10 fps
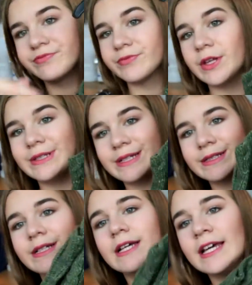Hold
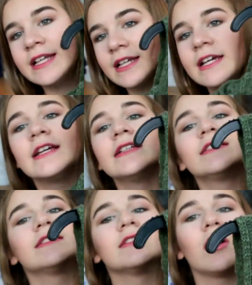on. It
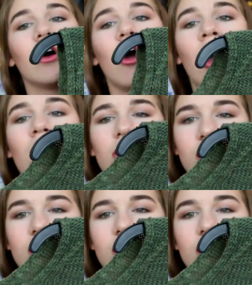is off